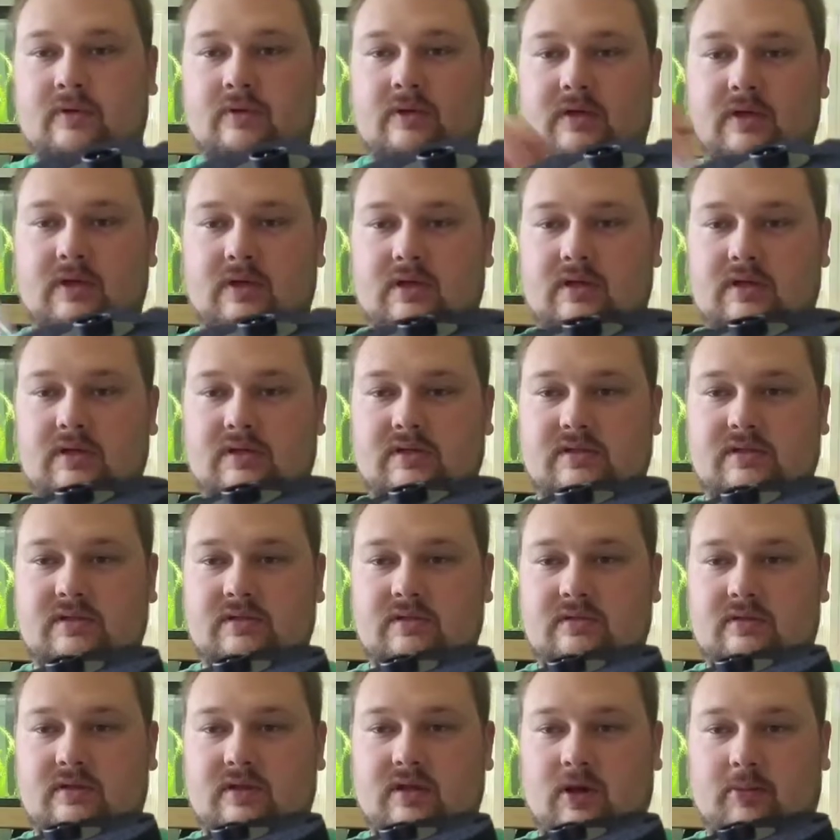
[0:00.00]
is
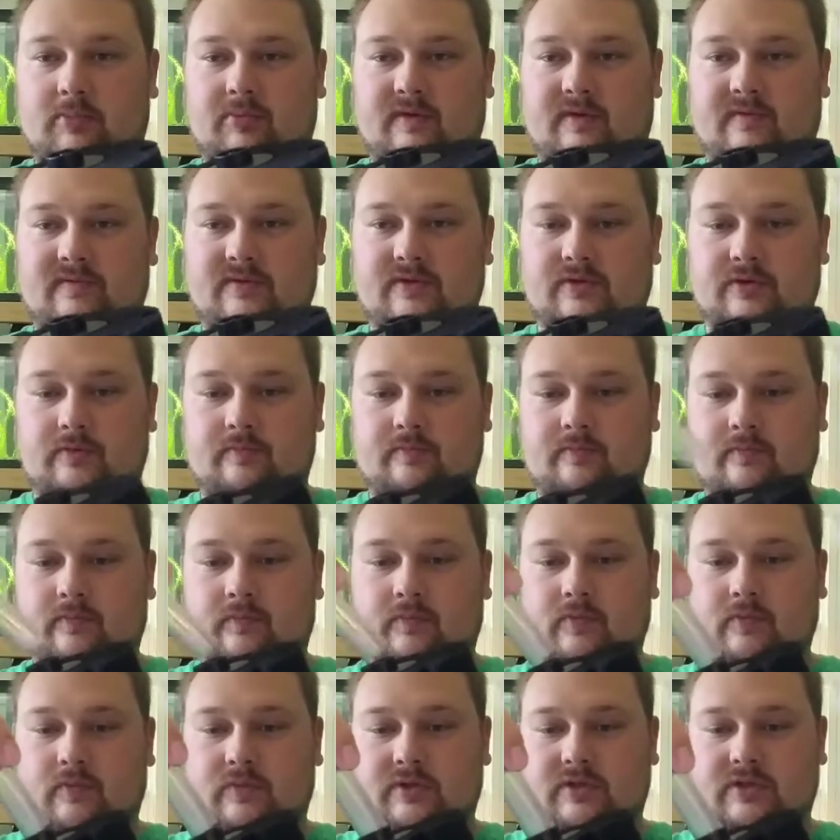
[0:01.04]
the uplift tube,
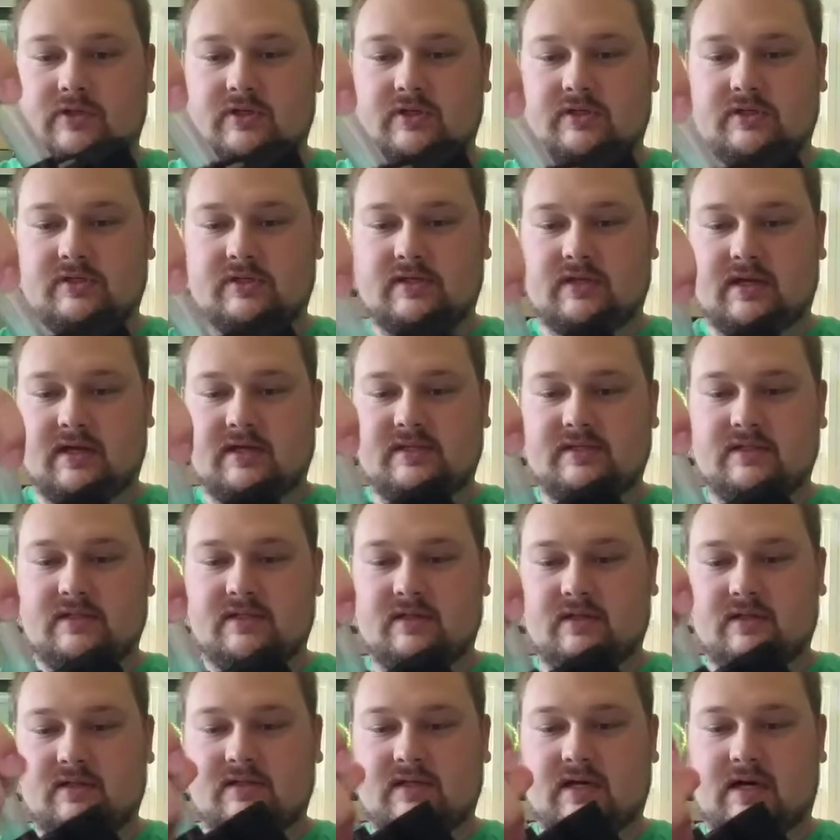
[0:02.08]
which just slides into
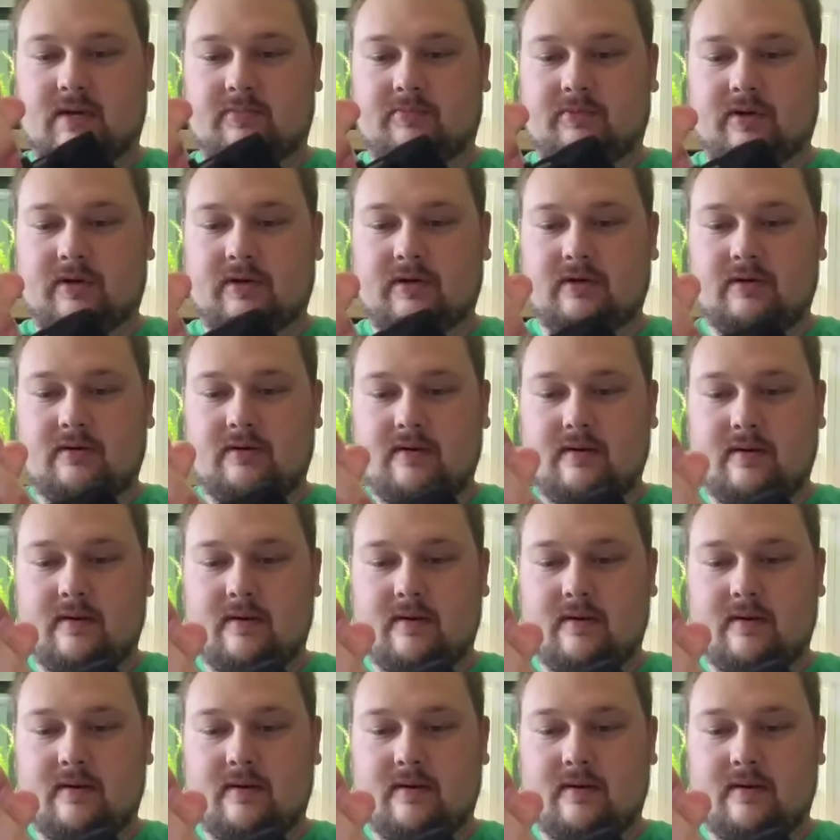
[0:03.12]
the top right here.